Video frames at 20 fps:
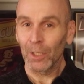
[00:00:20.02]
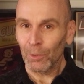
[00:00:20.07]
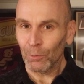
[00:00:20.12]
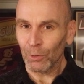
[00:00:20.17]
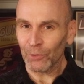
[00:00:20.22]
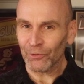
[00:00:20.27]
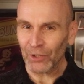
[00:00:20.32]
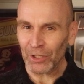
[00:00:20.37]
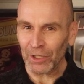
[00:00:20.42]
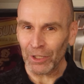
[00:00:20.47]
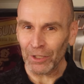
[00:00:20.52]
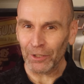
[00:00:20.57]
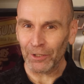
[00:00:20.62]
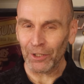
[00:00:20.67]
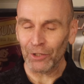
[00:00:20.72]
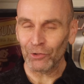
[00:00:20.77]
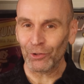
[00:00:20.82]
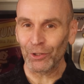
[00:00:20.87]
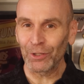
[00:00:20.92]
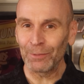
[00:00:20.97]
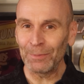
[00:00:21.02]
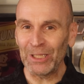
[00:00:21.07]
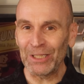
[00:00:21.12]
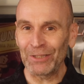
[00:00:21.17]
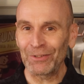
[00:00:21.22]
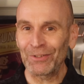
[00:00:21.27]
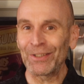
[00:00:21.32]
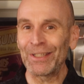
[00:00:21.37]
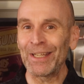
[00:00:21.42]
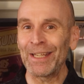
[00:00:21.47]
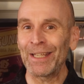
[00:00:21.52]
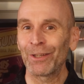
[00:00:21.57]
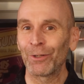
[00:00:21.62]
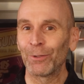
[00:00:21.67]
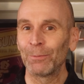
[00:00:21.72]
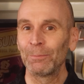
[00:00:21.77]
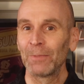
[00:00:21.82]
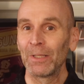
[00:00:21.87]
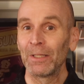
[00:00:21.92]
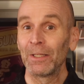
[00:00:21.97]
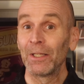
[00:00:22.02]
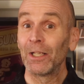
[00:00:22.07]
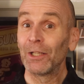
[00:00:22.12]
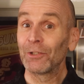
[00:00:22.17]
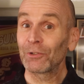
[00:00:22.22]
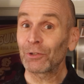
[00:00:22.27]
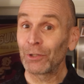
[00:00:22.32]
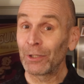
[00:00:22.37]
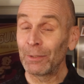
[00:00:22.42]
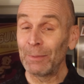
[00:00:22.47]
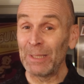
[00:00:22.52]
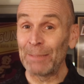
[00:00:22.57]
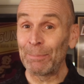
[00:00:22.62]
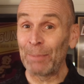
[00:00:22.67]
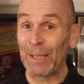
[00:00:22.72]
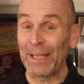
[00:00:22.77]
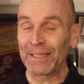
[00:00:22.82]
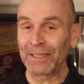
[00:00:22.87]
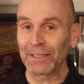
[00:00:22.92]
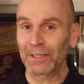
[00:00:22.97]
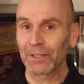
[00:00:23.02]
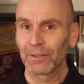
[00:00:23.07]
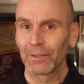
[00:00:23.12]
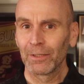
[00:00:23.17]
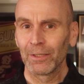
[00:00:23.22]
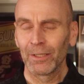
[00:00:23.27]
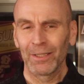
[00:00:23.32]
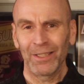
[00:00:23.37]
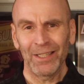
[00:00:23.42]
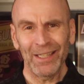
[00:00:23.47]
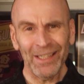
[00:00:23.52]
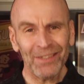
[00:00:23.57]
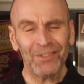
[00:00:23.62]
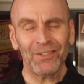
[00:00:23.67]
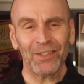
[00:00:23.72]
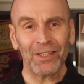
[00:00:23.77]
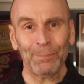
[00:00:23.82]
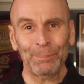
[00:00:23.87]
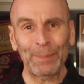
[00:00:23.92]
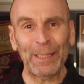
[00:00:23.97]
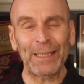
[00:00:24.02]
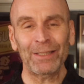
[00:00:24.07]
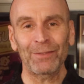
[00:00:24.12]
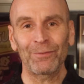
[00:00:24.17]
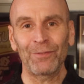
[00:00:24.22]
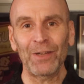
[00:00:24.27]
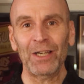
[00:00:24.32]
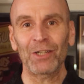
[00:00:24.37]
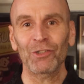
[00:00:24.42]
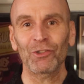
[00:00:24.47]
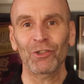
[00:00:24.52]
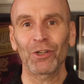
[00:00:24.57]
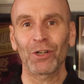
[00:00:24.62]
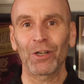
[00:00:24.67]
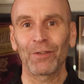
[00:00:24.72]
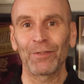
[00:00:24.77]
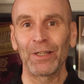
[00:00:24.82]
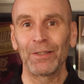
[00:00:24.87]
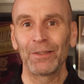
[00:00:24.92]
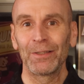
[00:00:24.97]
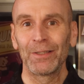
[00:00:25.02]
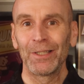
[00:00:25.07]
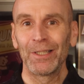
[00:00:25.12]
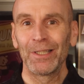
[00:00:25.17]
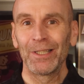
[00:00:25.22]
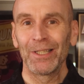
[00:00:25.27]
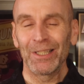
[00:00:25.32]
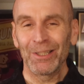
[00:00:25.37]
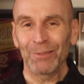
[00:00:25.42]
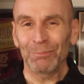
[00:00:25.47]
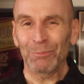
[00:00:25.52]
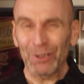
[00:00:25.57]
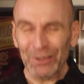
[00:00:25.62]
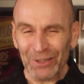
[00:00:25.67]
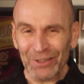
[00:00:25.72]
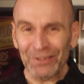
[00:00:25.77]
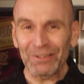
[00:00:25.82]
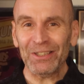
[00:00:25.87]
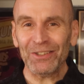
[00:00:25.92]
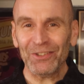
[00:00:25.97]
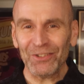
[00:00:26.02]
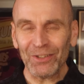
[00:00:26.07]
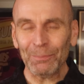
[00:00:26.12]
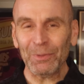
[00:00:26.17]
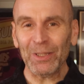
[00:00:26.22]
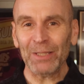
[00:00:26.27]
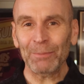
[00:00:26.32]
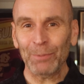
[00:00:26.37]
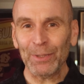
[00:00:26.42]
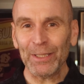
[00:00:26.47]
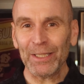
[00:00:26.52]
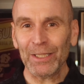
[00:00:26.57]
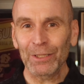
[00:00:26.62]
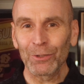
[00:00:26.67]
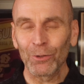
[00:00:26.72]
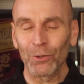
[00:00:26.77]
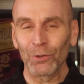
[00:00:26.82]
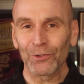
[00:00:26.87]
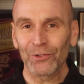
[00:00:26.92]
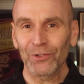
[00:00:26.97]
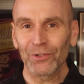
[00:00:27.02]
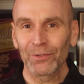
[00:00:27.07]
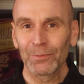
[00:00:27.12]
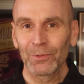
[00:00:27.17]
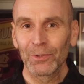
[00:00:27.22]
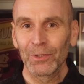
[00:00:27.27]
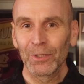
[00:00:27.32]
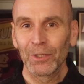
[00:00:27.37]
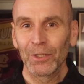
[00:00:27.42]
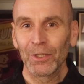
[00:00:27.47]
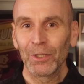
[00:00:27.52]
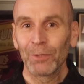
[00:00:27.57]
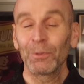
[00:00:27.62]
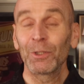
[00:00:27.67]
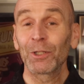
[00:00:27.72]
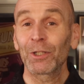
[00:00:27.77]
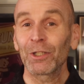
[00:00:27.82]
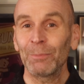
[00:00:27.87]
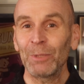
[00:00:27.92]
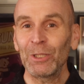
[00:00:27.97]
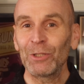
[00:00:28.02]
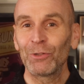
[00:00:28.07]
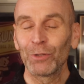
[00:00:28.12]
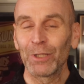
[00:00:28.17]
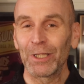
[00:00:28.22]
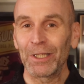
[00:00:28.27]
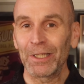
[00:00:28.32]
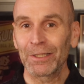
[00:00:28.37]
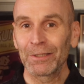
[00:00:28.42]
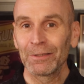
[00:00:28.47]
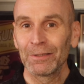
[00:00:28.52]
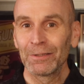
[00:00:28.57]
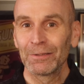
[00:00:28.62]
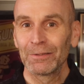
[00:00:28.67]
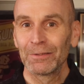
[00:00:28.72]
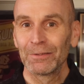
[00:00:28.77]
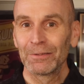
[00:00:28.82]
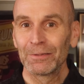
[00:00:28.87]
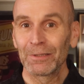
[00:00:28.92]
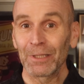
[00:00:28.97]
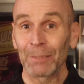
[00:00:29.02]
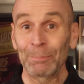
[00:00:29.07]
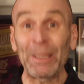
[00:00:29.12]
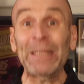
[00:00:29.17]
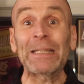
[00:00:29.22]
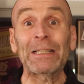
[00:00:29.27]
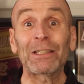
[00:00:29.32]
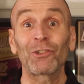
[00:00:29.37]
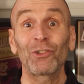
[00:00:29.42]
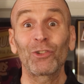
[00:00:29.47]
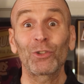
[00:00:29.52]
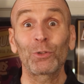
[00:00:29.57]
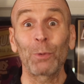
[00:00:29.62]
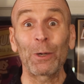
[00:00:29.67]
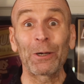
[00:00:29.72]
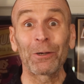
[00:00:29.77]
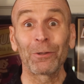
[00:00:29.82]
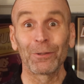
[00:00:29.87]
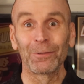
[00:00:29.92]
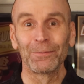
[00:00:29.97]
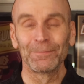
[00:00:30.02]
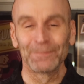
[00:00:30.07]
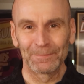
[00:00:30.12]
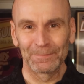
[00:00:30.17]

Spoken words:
What's the colour that's going to be in today though? It's going to be pink. Is there a pink version of it? Well, there is something pretty close. We're going to be doing a pink squirrel.